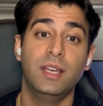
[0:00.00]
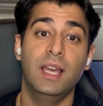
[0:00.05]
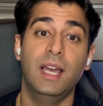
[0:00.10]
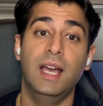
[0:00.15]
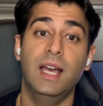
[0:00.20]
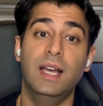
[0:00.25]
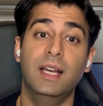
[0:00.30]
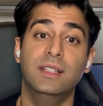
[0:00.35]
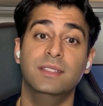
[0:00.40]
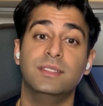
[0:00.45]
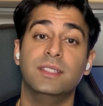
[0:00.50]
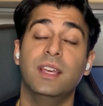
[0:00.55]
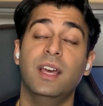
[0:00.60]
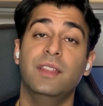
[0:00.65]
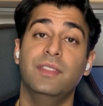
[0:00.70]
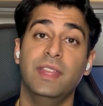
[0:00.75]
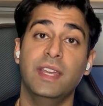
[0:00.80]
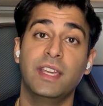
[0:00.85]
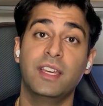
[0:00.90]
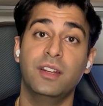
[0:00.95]
as
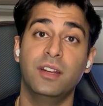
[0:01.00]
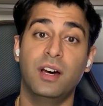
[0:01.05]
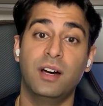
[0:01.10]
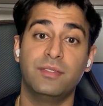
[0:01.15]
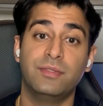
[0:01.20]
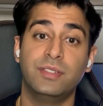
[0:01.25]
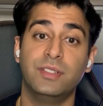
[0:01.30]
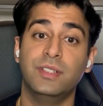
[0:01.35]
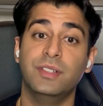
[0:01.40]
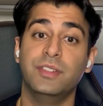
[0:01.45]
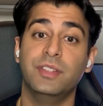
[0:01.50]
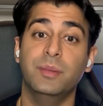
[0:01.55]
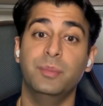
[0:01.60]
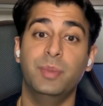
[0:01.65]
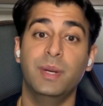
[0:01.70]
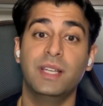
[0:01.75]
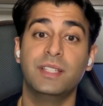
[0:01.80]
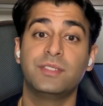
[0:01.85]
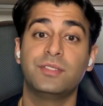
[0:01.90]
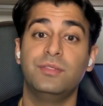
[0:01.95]
they can offer the
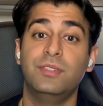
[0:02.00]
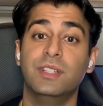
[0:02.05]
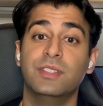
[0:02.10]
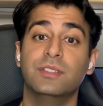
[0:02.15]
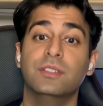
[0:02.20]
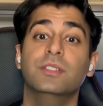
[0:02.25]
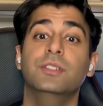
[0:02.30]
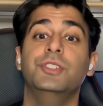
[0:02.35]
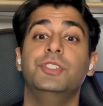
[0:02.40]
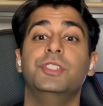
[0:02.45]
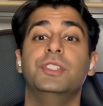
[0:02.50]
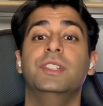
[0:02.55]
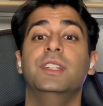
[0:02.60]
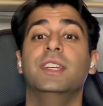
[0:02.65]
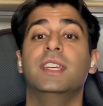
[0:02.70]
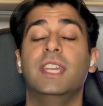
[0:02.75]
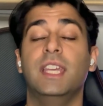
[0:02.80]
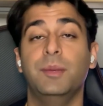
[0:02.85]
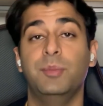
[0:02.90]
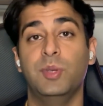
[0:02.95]
best resolution to
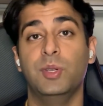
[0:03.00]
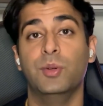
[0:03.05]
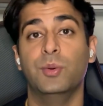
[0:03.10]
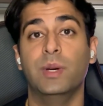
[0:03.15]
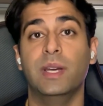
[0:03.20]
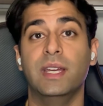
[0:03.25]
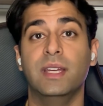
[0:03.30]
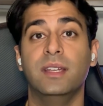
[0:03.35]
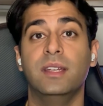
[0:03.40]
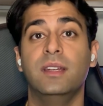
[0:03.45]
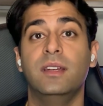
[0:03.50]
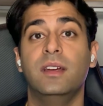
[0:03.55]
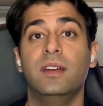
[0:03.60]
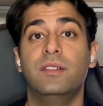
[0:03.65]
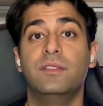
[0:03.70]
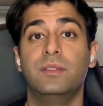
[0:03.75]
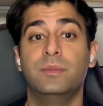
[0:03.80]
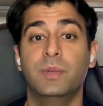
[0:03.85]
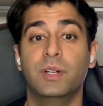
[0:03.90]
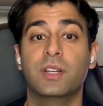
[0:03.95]
keep you away
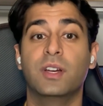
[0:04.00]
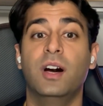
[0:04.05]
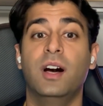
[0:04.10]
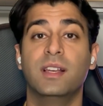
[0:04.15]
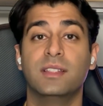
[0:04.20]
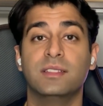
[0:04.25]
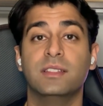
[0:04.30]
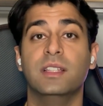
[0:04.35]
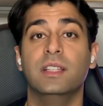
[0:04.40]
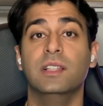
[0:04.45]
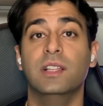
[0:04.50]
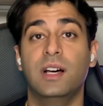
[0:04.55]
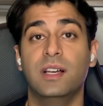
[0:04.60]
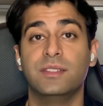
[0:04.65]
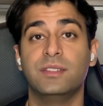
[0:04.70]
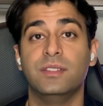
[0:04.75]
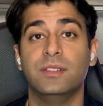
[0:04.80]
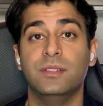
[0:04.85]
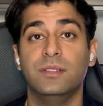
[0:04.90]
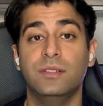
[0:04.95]
from a costly
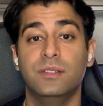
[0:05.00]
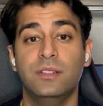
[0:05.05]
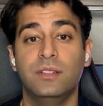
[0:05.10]
lawsuit.